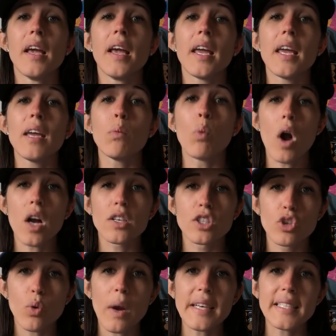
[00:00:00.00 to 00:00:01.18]
He
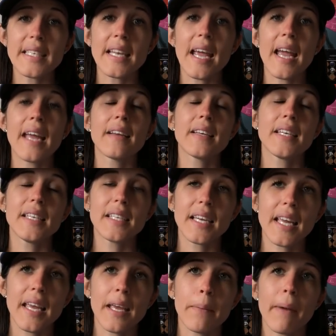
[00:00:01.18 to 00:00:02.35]
walked twice today. He did
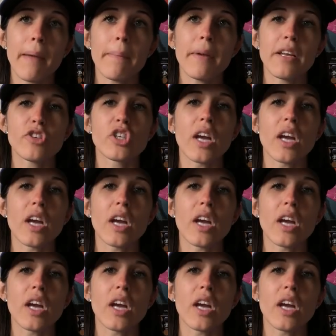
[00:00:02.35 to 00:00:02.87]
get hit by pitch.